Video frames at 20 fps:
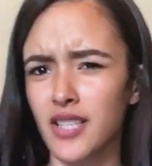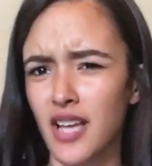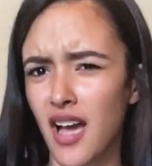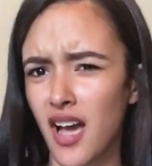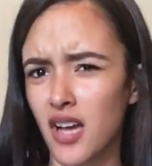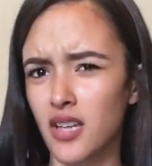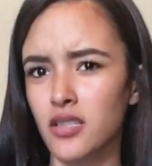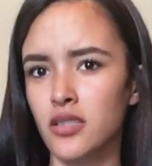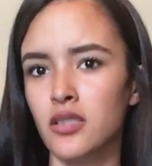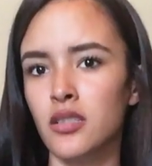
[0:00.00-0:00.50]

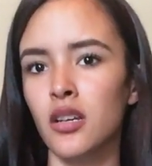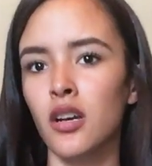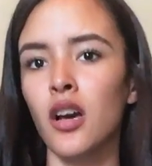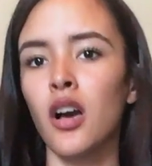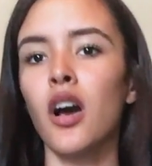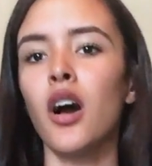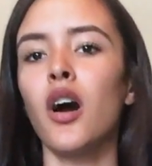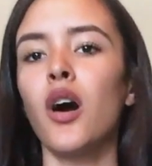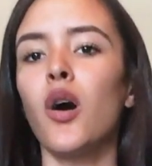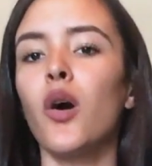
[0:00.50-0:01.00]
asked,
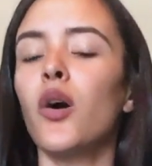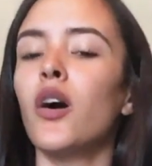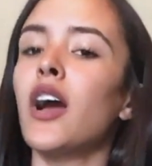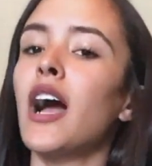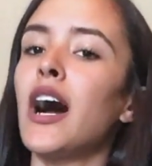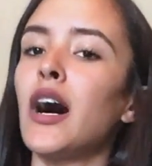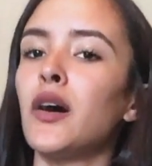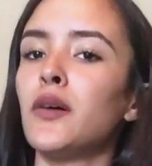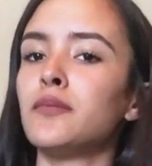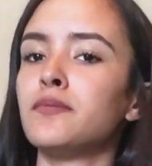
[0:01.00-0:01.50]
or
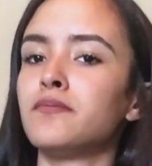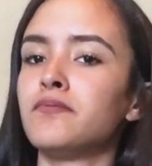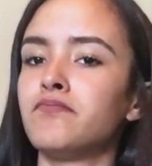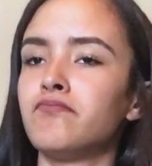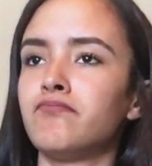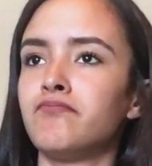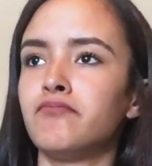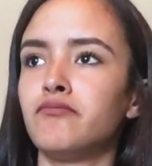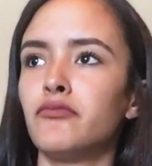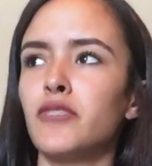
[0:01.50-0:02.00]
I'll
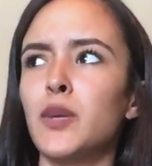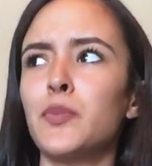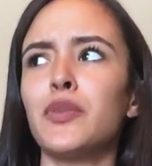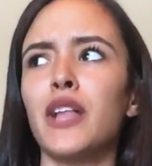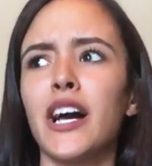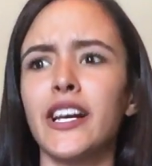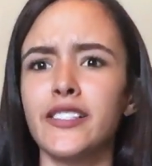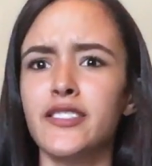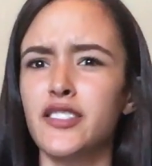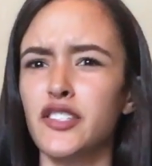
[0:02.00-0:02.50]

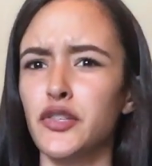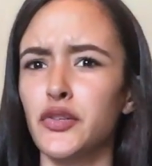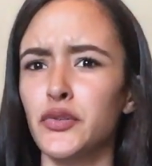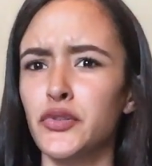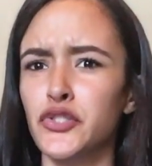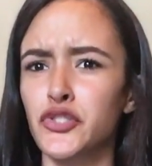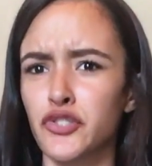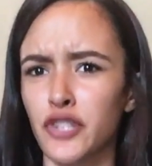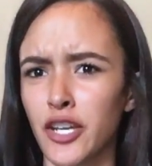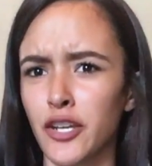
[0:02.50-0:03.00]
reply to you
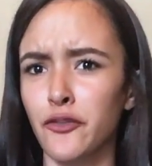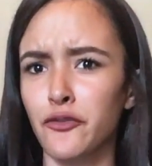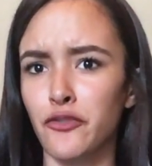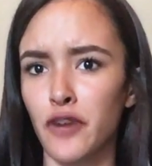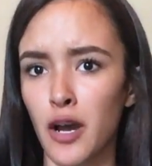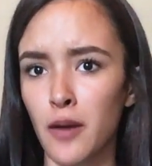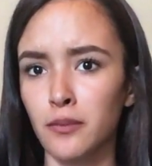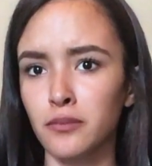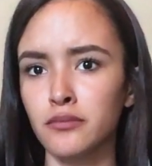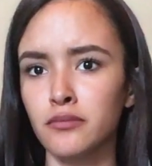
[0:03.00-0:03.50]
straight
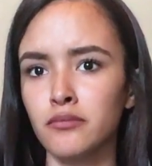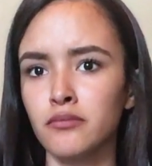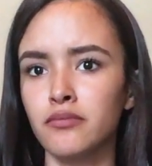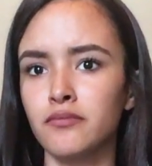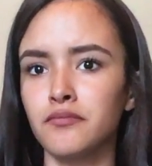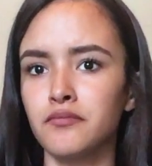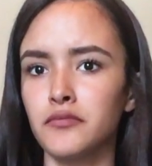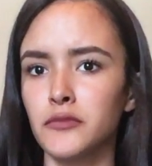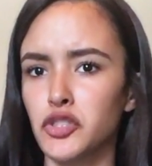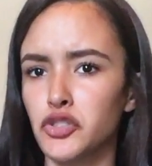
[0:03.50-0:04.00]
from
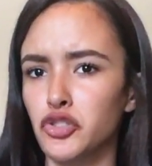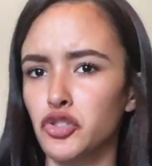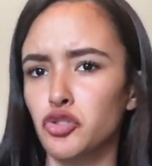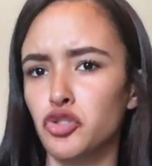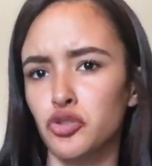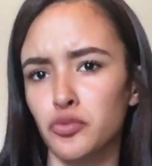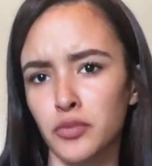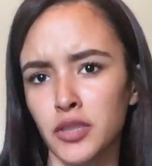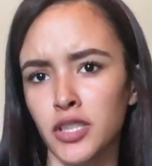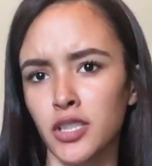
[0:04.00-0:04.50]
the
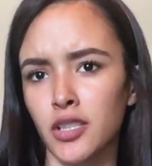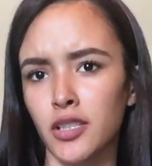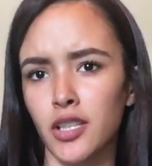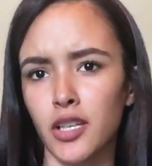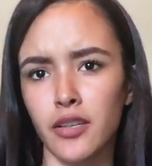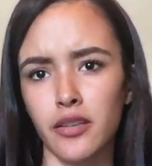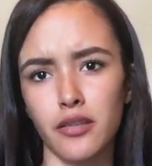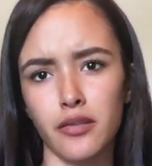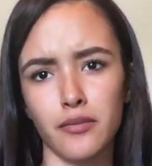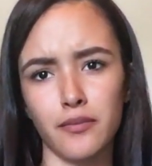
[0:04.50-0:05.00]
social media
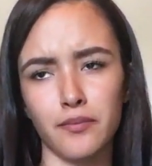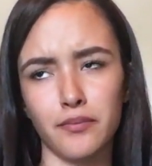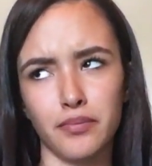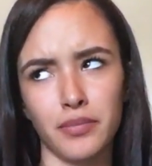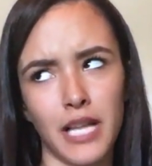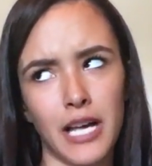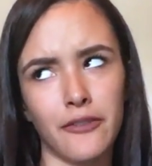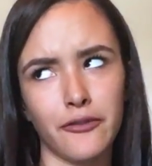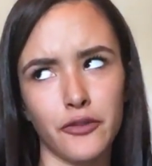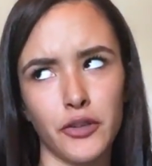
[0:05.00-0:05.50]

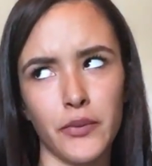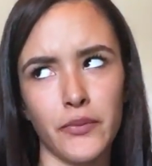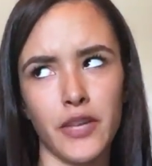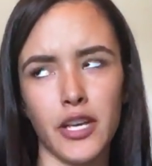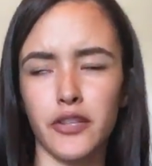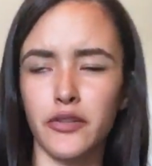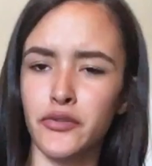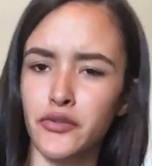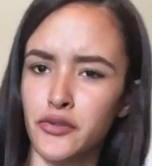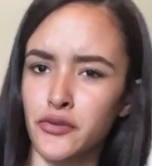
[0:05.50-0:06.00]
platform
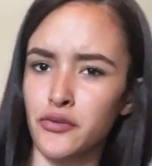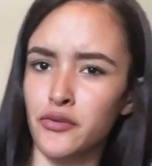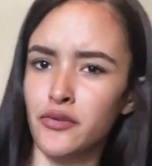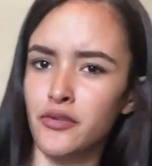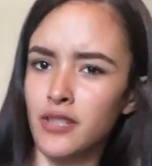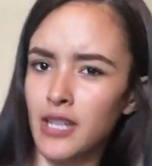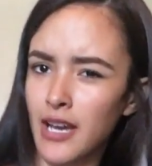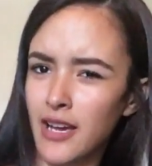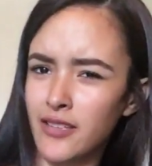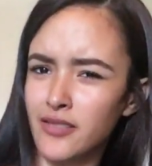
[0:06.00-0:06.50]
that you choose
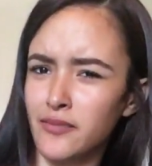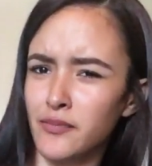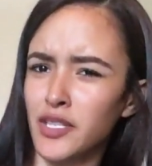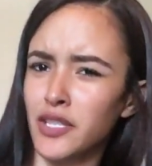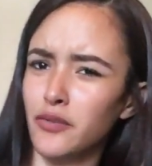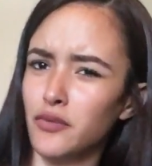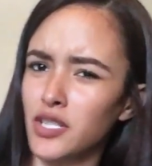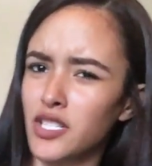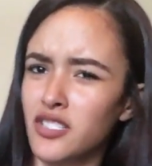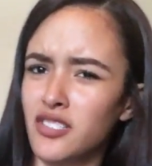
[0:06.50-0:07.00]
to ask me
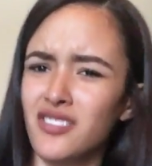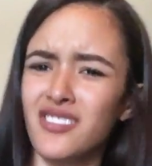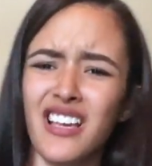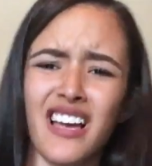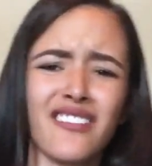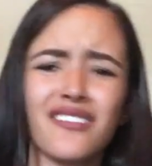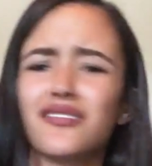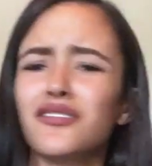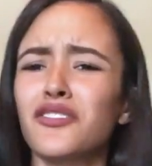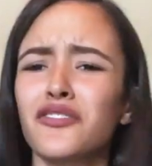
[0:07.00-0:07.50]
the questions.
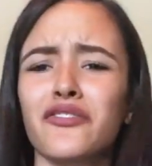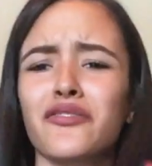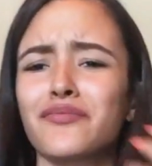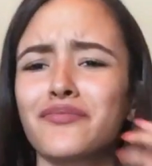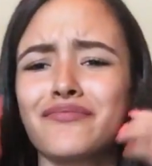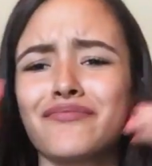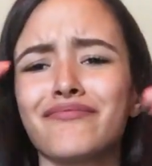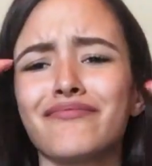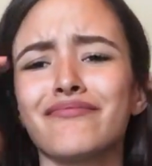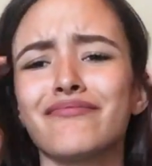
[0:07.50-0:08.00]
I
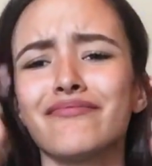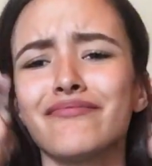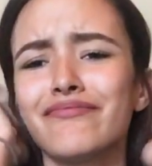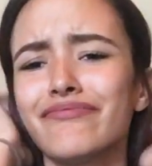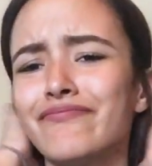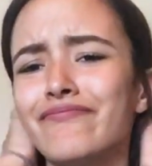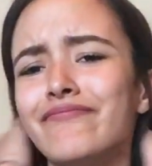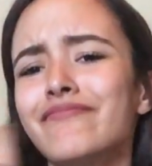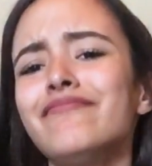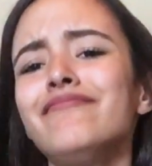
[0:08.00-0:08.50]

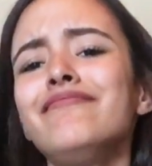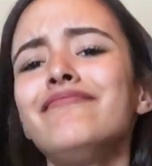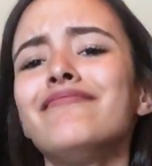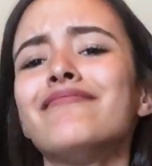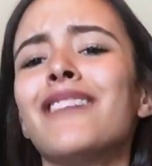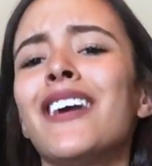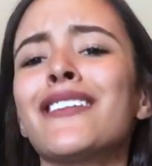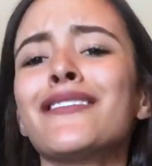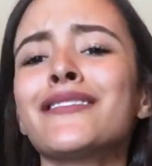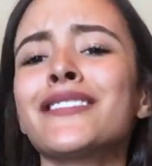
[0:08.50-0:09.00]

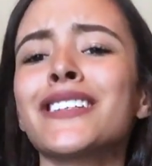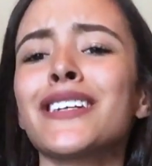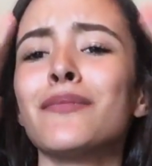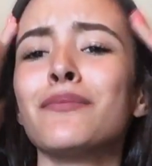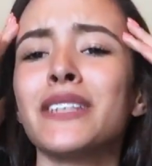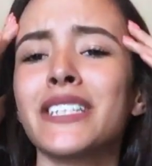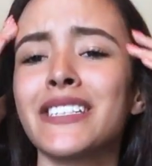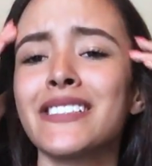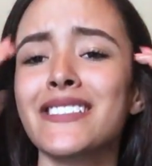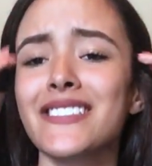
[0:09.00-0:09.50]
don't think
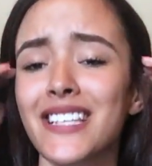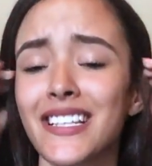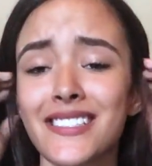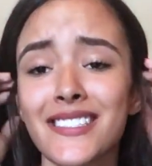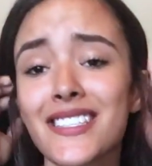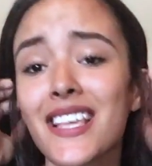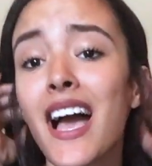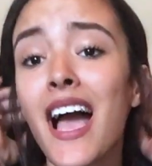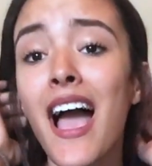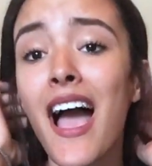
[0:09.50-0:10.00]
I'm making
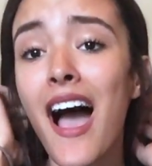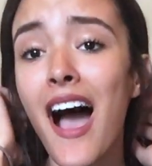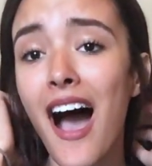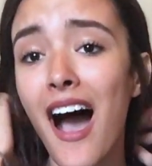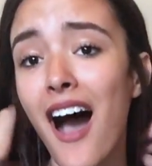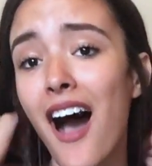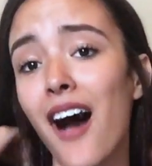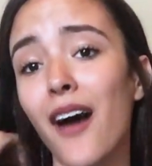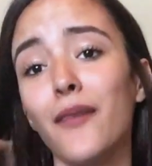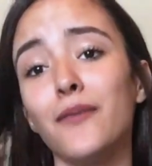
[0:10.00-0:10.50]
sense.
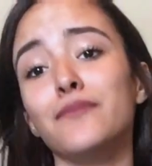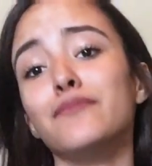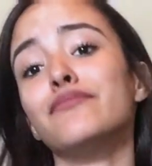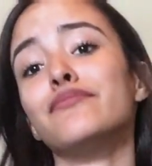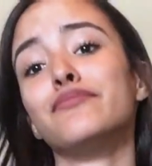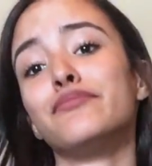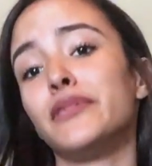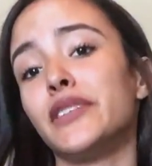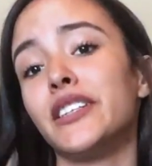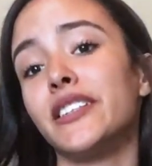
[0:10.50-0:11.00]

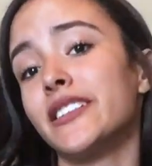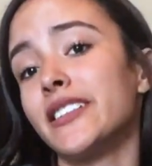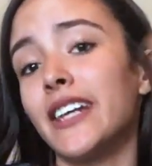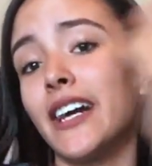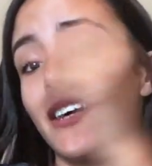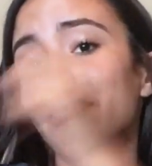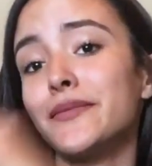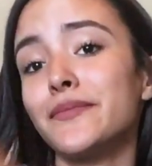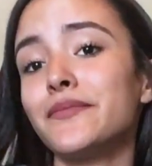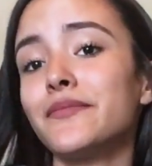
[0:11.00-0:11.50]
But
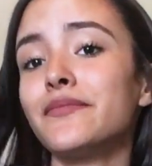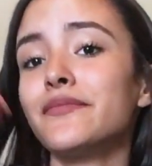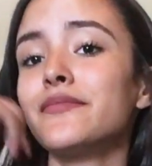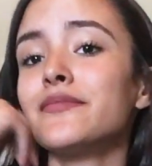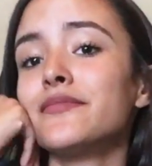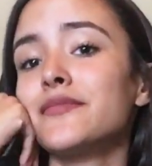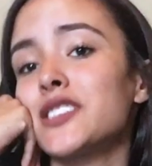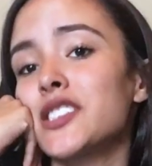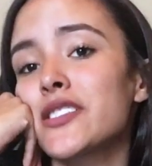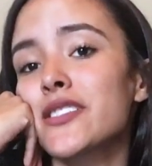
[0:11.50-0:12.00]
yeah,
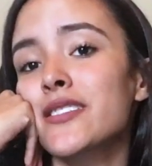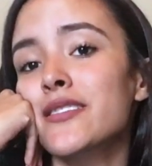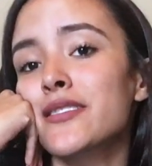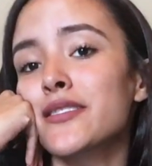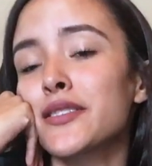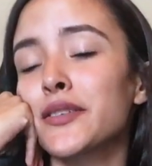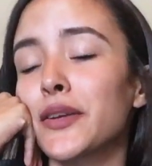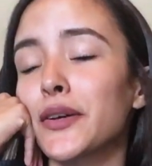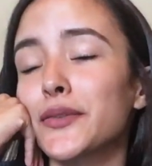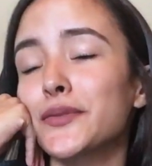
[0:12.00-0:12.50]

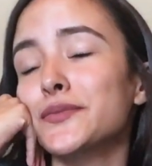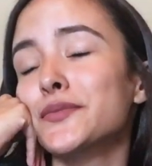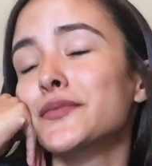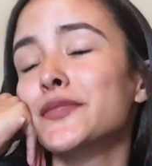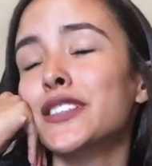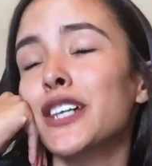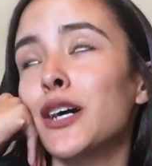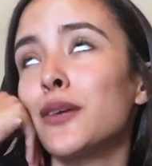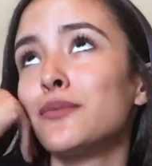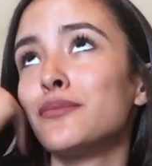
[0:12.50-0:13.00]
just,
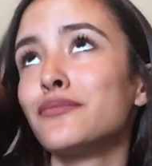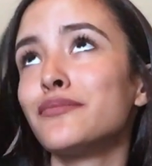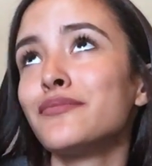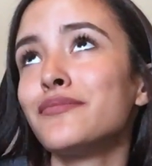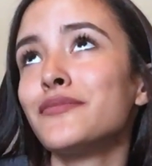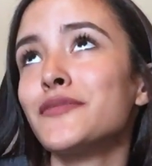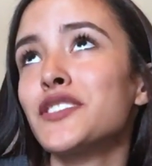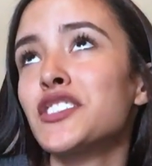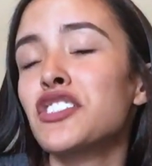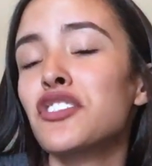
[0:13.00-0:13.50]
come
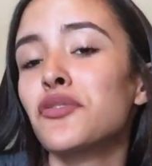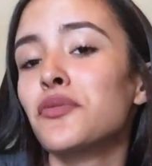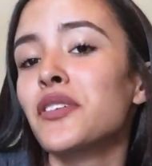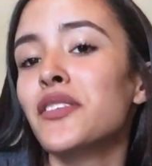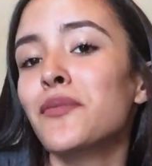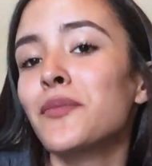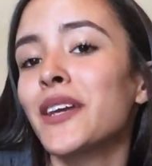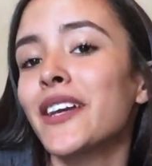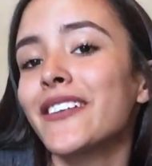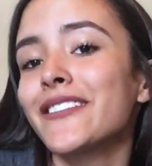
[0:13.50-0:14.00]
chill
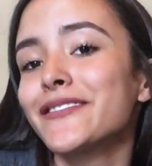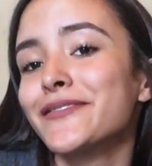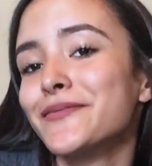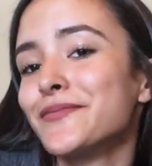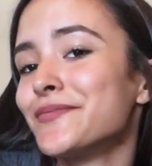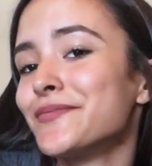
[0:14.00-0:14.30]
with me.